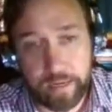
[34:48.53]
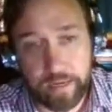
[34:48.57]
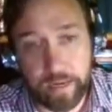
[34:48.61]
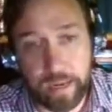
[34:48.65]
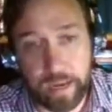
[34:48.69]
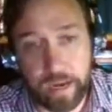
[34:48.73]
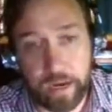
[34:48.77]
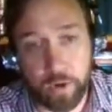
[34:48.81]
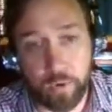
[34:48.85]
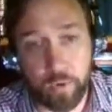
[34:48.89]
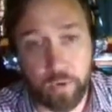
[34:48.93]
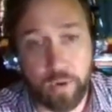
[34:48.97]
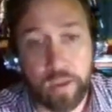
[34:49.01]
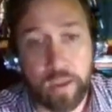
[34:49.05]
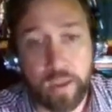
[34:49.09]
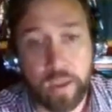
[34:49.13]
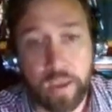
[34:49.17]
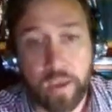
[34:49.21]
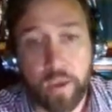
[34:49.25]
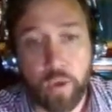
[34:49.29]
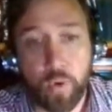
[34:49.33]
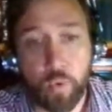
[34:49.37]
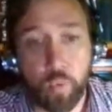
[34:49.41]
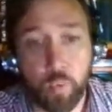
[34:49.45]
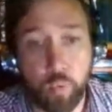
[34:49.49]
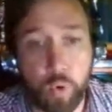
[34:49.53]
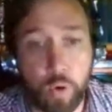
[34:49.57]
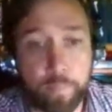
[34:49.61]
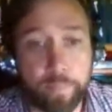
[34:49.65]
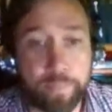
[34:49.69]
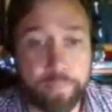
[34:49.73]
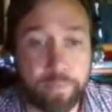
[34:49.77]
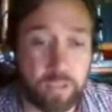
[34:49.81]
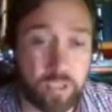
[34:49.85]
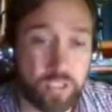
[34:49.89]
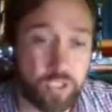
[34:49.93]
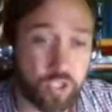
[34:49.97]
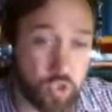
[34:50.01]
Now, what
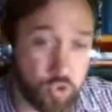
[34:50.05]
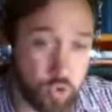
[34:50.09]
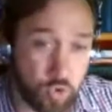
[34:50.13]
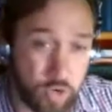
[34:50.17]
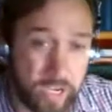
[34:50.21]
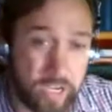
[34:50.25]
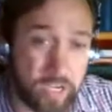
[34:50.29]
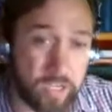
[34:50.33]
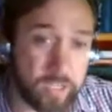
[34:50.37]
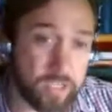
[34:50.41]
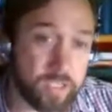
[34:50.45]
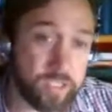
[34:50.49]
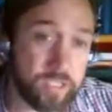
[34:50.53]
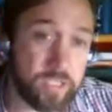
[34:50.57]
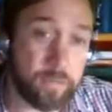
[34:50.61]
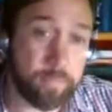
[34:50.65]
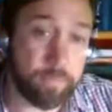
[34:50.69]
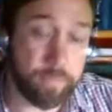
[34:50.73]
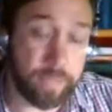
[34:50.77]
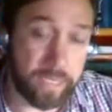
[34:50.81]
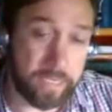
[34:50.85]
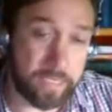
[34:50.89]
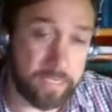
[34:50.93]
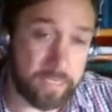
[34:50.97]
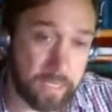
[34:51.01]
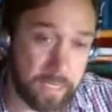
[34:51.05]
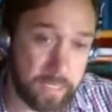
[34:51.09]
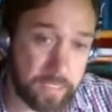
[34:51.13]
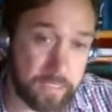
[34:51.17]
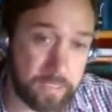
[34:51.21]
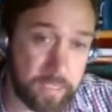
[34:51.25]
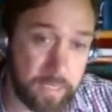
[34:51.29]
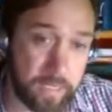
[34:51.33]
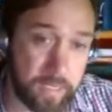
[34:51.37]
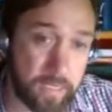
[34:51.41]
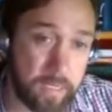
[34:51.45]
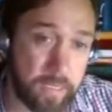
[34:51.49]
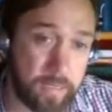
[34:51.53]
triggers
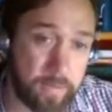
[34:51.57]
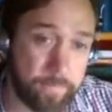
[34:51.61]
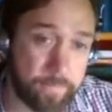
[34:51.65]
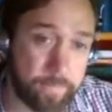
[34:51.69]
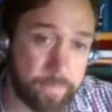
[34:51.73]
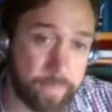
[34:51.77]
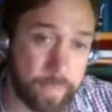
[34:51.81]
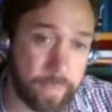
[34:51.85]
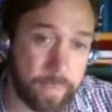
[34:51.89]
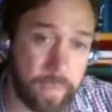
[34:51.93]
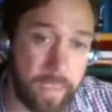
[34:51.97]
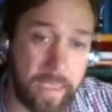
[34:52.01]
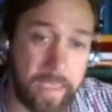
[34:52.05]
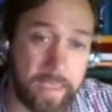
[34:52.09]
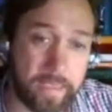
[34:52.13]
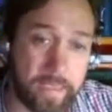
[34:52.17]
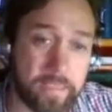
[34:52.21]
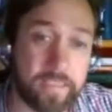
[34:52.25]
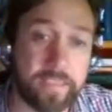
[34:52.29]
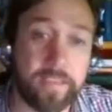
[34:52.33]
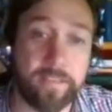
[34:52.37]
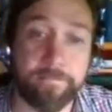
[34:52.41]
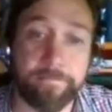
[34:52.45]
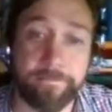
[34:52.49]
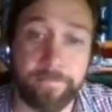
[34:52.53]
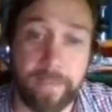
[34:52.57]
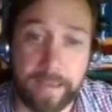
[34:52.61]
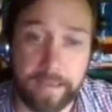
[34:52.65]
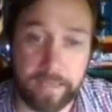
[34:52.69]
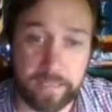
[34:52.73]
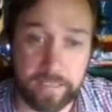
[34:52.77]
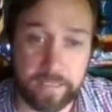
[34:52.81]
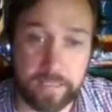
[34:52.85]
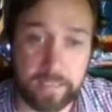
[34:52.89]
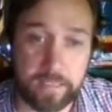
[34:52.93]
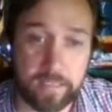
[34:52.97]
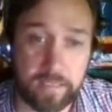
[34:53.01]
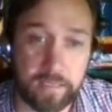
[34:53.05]
PTSD is an
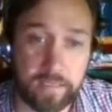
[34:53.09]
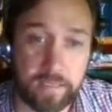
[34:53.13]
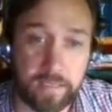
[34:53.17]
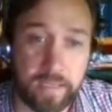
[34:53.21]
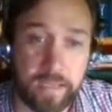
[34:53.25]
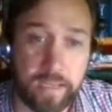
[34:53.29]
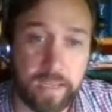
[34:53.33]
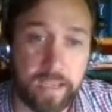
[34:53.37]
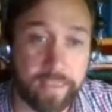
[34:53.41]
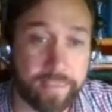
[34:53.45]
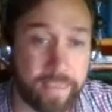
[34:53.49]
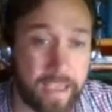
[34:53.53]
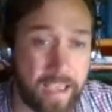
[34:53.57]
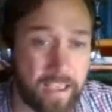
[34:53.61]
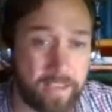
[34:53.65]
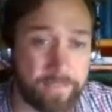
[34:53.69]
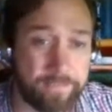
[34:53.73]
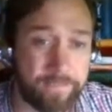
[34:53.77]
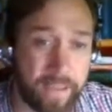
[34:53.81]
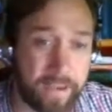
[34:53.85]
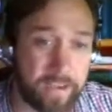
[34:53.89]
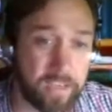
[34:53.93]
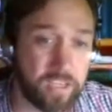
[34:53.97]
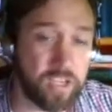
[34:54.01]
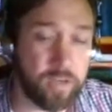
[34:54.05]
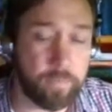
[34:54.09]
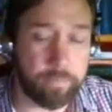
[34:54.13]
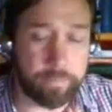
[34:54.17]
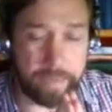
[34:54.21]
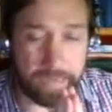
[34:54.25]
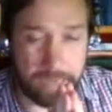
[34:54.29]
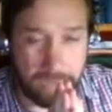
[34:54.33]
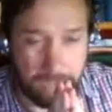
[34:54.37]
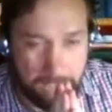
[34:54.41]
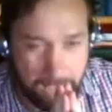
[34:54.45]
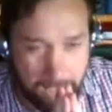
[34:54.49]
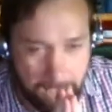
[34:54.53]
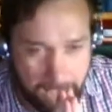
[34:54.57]
event. That event can
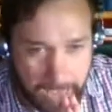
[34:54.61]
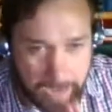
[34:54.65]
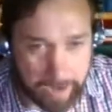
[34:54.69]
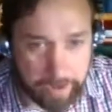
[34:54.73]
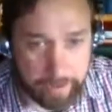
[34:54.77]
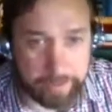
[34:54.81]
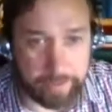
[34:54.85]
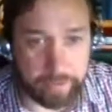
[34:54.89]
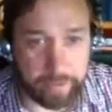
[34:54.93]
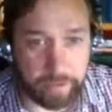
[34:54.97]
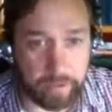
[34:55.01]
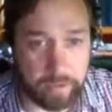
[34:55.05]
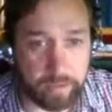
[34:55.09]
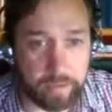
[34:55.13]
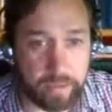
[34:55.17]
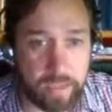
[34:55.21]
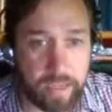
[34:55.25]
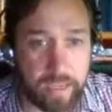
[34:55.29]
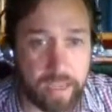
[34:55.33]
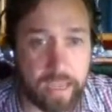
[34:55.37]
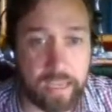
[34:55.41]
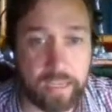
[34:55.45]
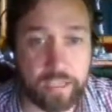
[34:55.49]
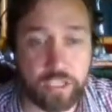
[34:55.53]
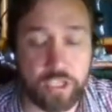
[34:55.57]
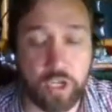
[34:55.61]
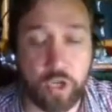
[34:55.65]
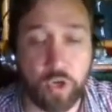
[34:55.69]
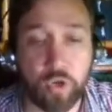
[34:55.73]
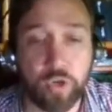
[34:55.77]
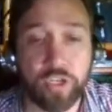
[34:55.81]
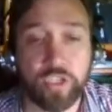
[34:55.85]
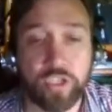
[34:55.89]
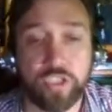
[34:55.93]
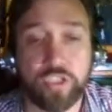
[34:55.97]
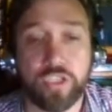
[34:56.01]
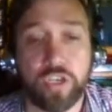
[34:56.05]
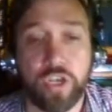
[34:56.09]
be anything as
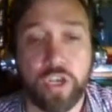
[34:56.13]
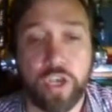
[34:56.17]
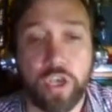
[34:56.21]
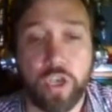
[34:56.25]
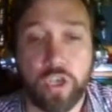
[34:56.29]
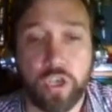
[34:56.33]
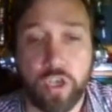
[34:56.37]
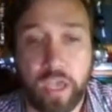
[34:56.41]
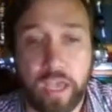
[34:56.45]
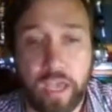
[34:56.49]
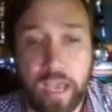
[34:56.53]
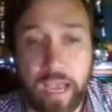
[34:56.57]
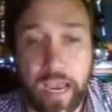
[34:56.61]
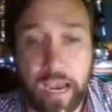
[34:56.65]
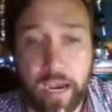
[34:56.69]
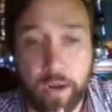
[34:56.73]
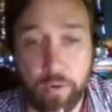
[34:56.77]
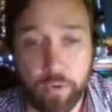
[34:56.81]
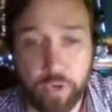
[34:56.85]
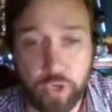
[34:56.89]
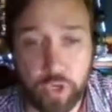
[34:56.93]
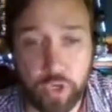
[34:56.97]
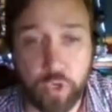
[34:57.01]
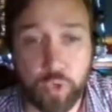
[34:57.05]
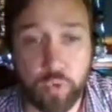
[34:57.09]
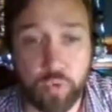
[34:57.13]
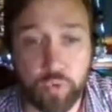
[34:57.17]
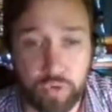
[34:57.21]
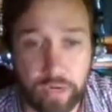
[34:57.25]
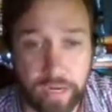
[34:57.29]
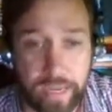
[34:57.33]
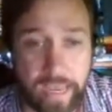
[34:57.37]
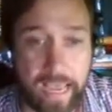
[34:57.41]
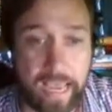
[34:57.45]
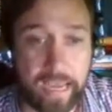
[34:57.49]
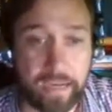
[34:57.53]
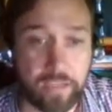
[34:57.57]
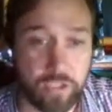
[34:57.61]
long as how you
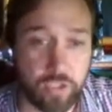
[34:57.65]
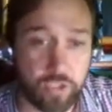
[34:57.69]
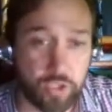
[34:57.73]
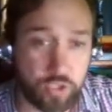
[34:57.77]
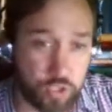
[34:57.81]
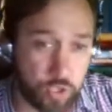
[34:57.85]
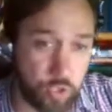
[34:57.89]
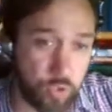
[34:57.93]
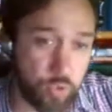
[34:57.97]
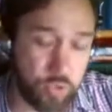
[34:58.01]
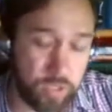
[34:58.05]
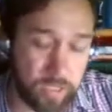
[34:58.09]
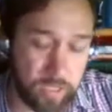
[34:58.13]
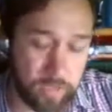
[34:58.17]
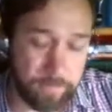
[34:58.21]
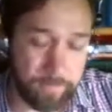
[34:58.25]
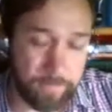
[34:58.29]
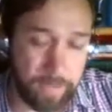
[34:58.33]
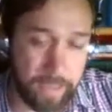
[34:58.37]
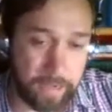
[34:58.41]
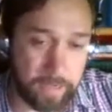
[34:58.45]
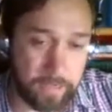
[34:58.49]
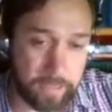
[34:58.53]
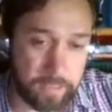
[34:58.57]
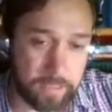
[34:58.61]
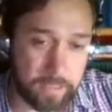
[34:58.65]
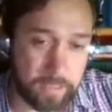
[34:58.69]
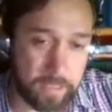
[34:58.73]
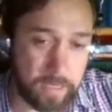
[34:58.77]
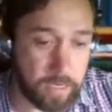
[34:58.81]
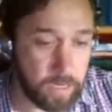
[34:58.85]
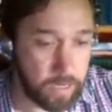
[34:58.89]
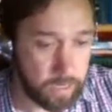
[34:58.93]
react to the event.